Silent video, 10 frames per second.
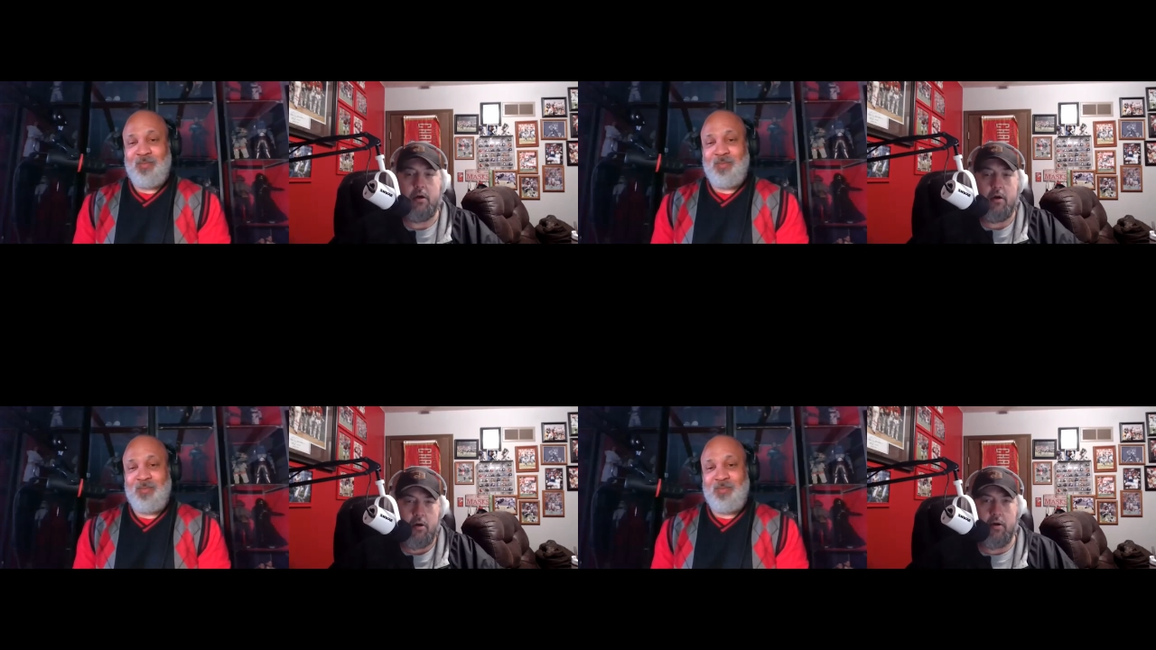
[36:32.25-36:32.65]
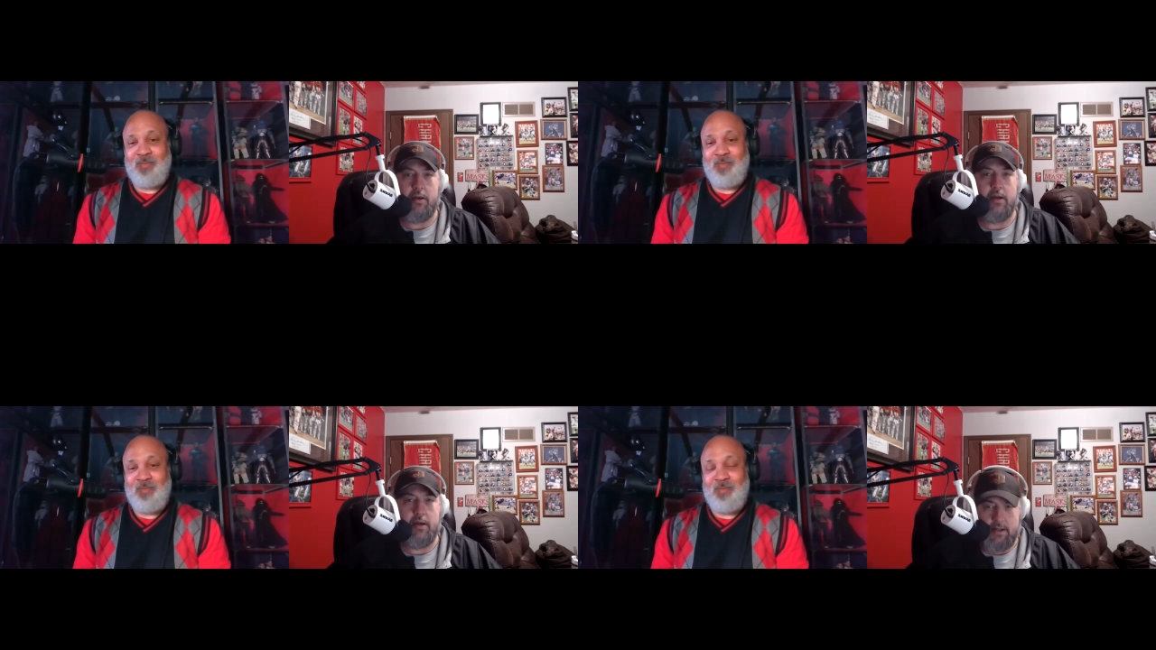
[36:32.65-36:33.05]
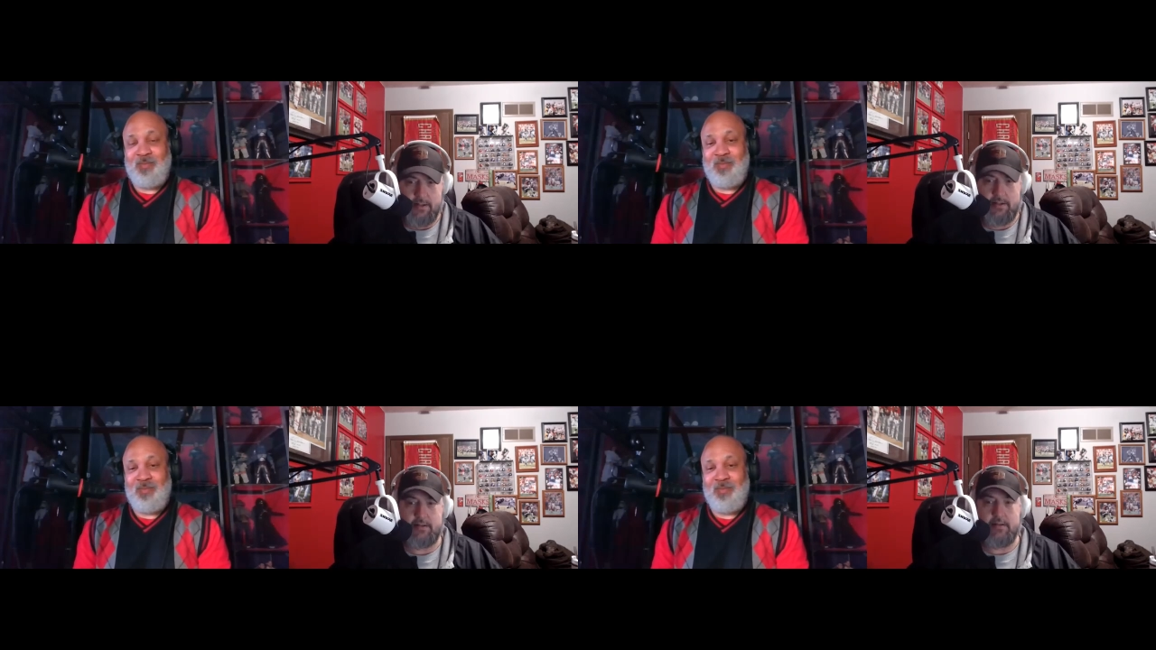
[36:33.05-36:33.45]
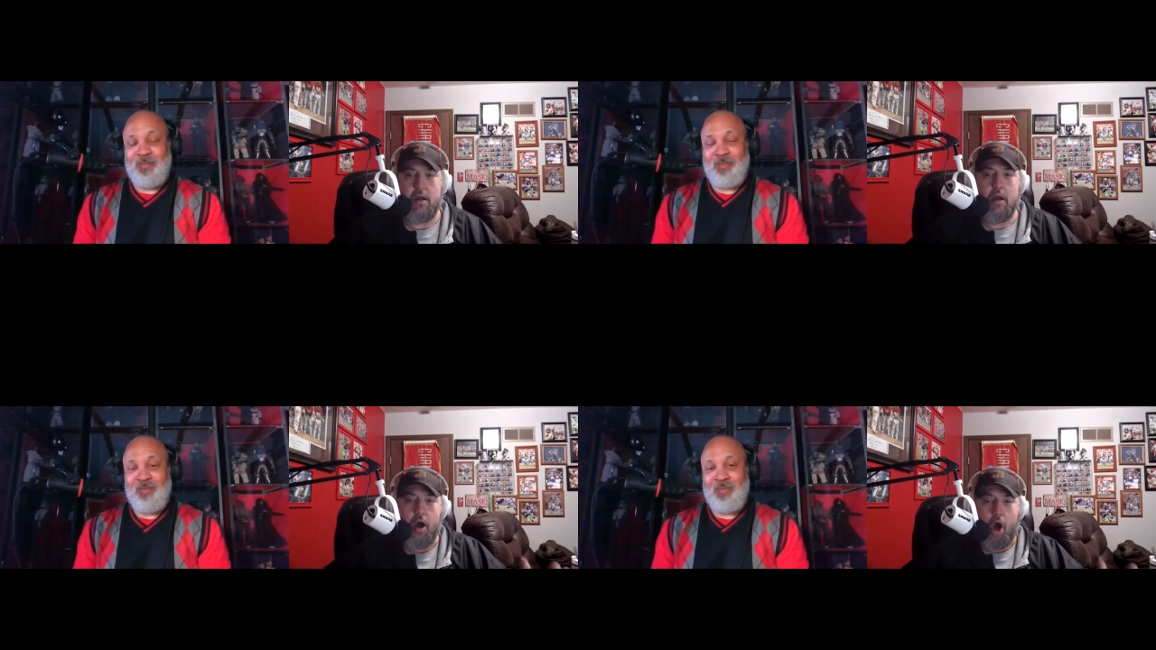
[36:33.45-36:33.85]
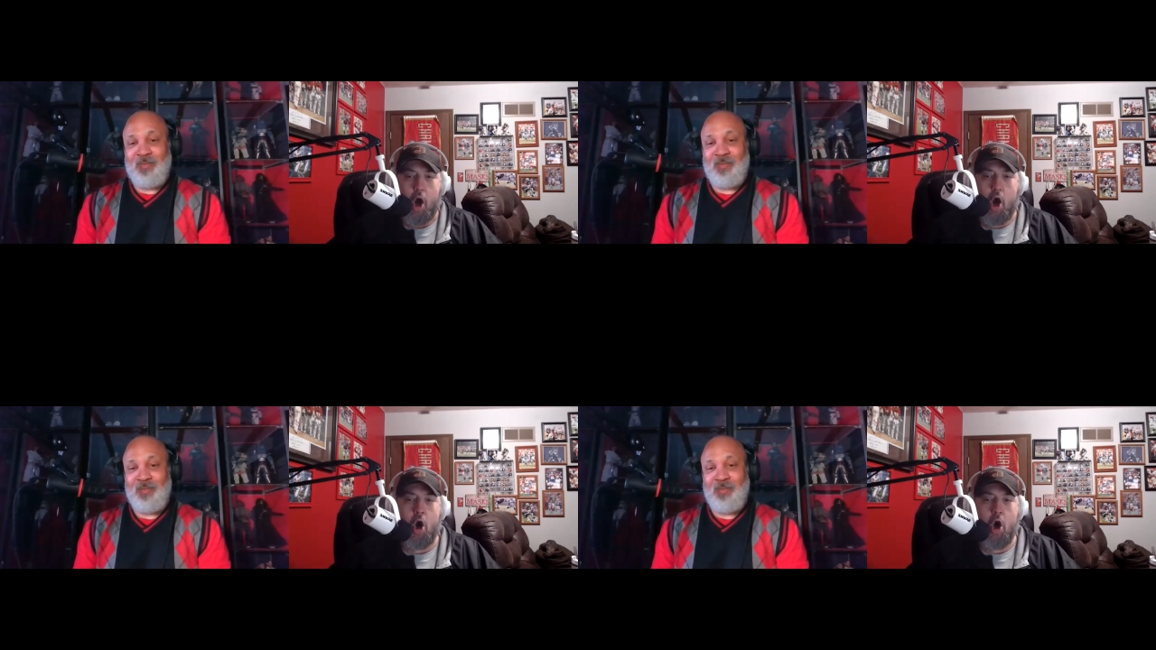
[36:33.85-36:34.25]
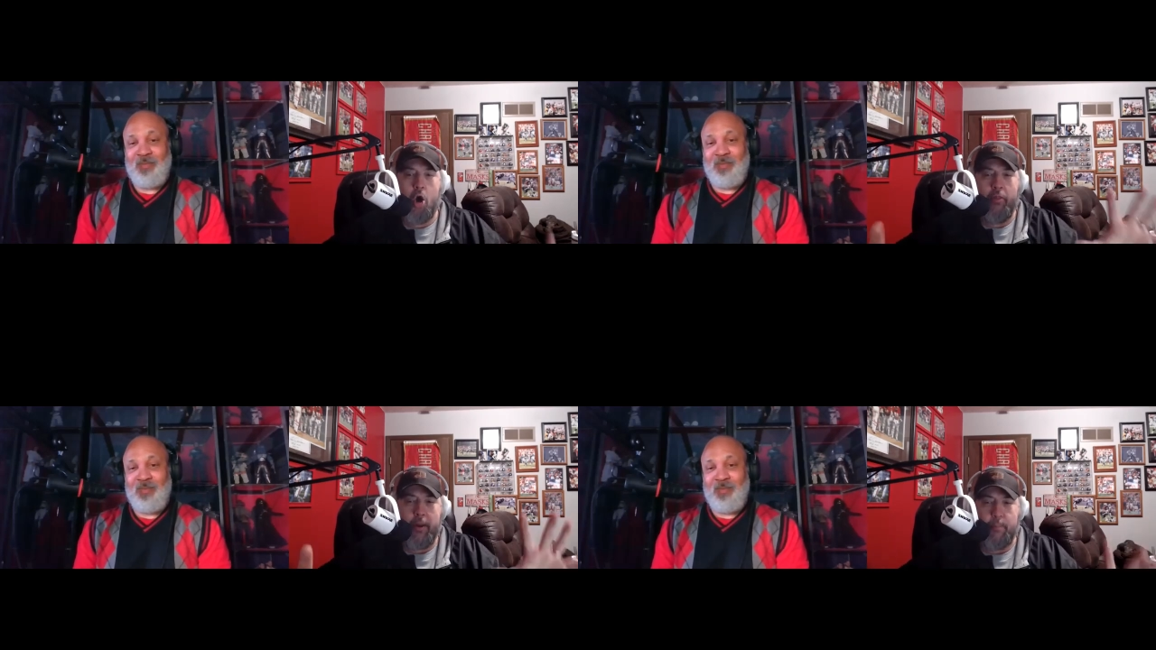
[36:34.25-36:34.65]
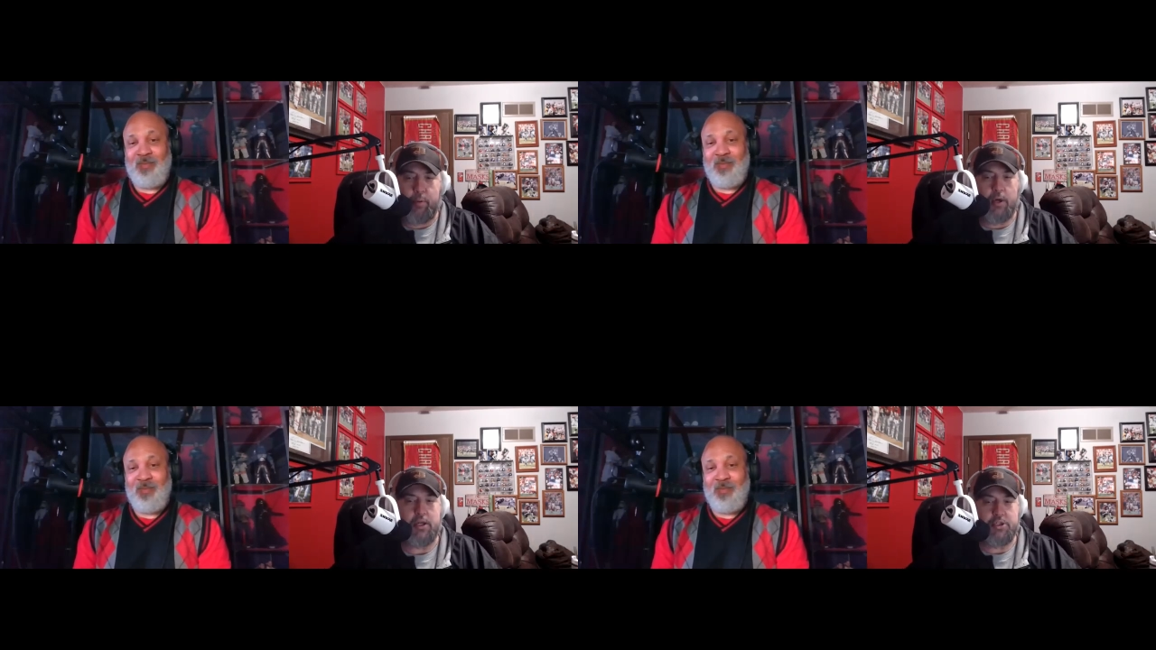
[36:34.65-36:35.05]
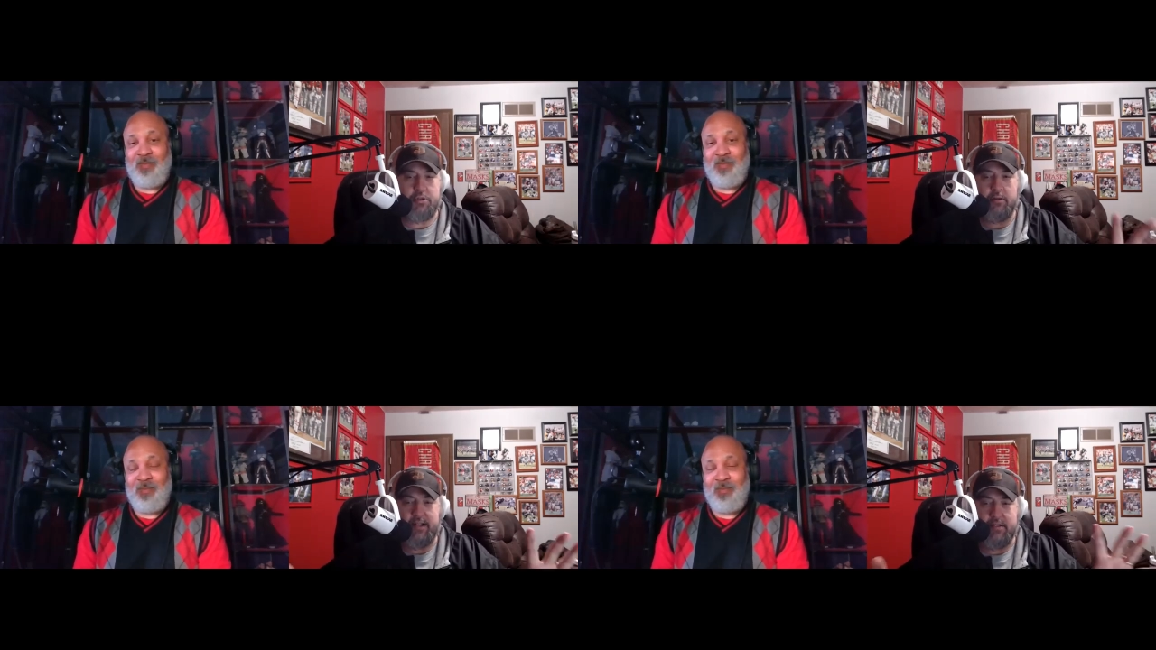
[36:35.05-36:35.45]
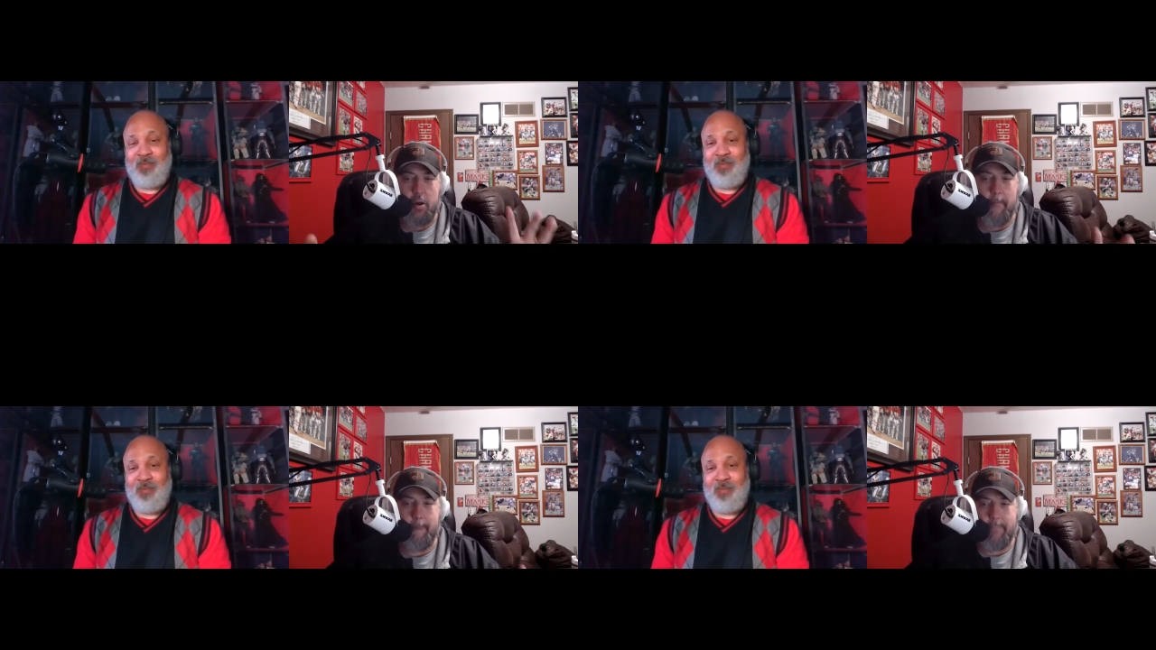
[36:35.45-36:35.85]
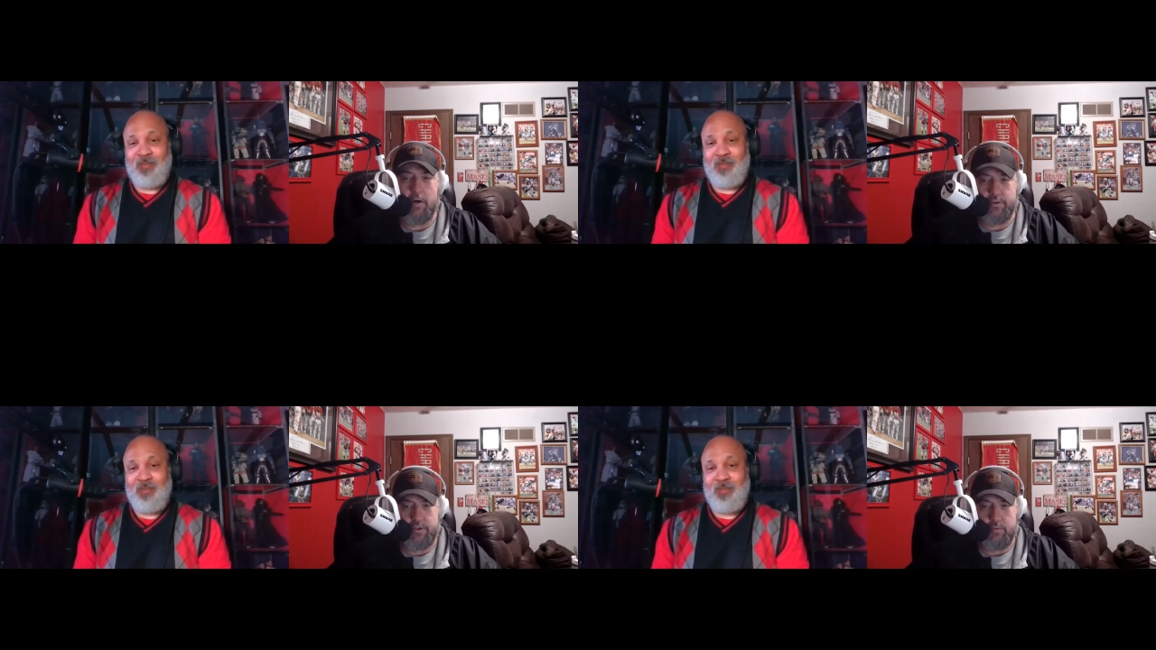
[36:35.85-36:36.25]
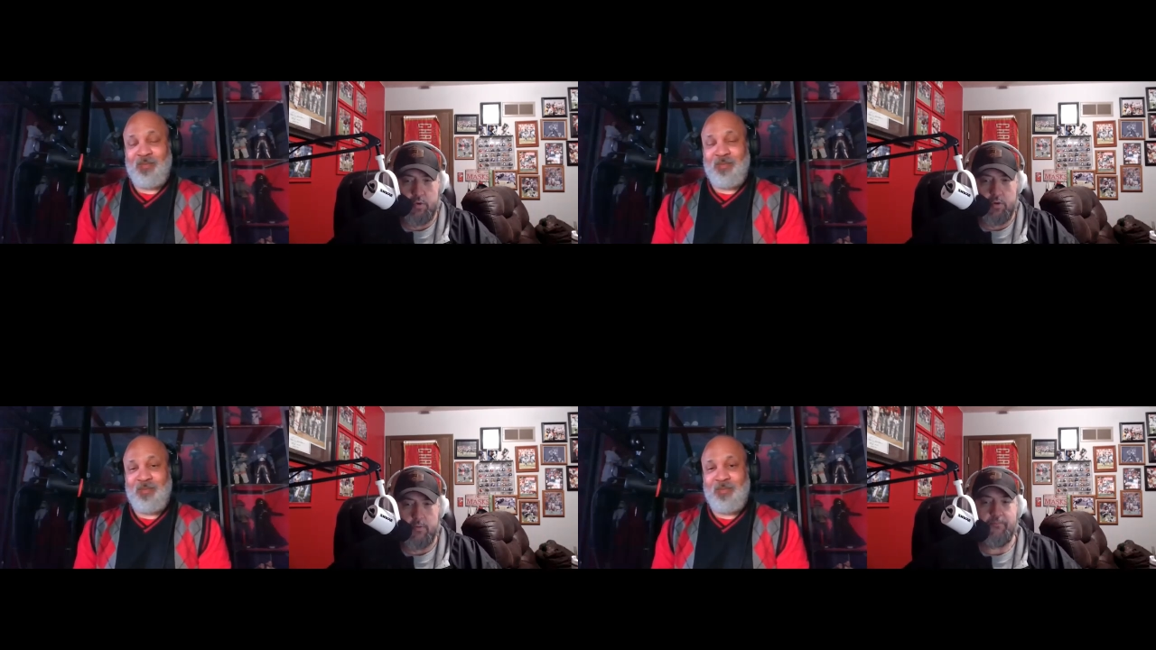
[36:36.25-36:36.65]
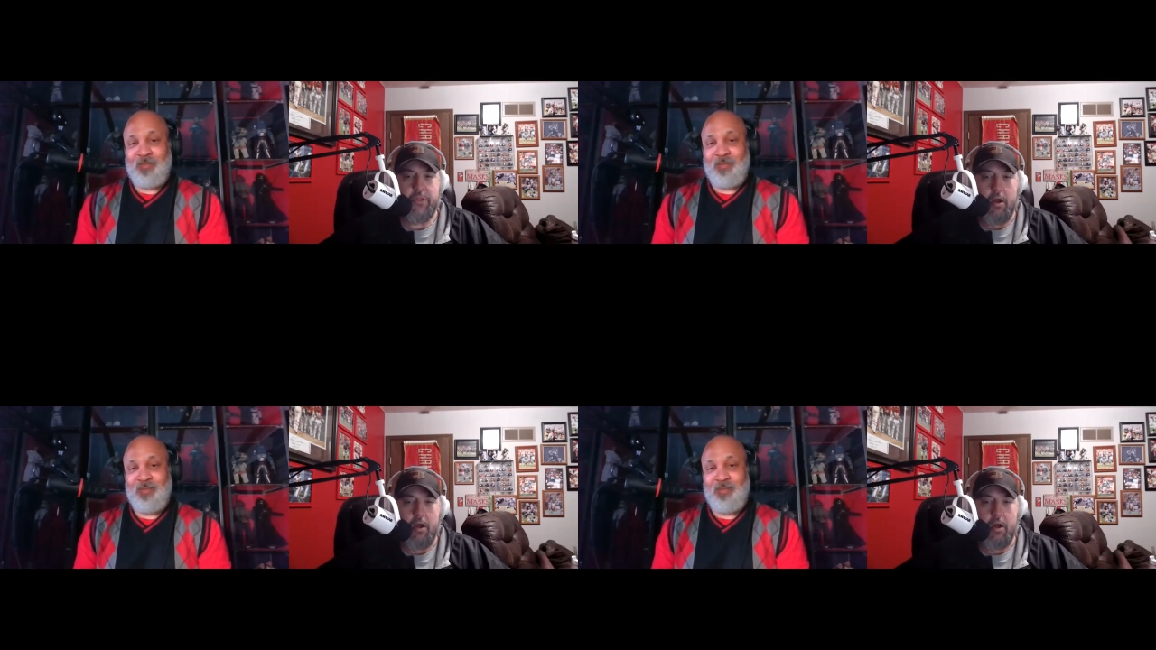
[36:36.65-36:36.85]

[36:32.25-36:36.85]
Speaker 1: on us. All the pressure is on Baltimore.